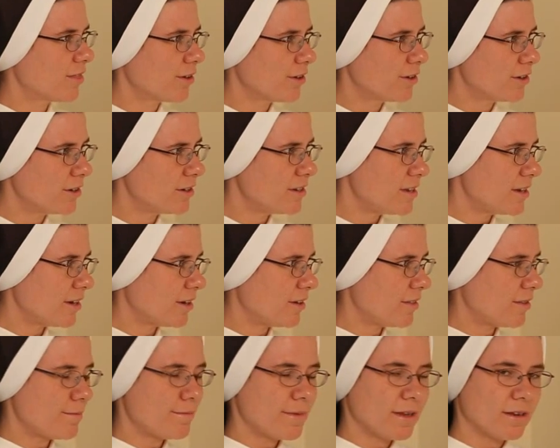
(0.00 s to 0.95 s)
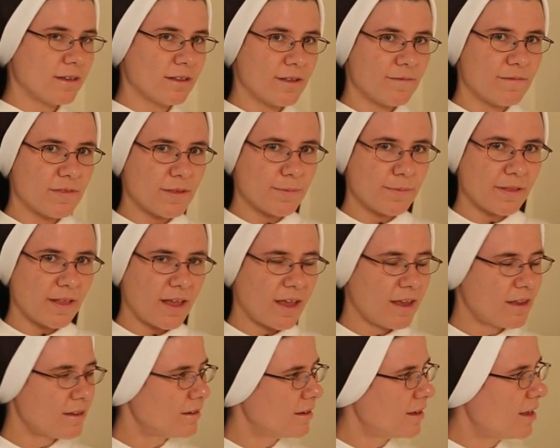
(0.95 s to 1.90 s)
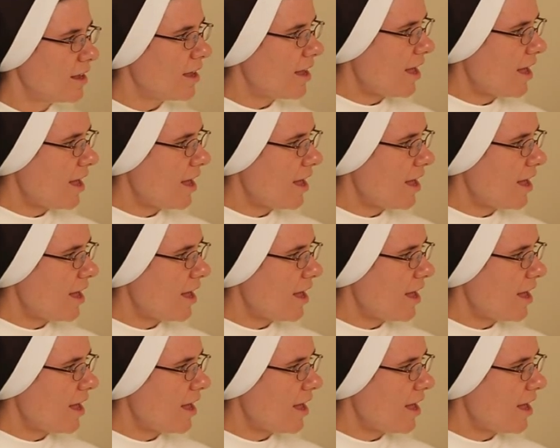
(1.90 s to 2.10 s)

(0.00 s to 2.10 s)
third year, the middle of the plane.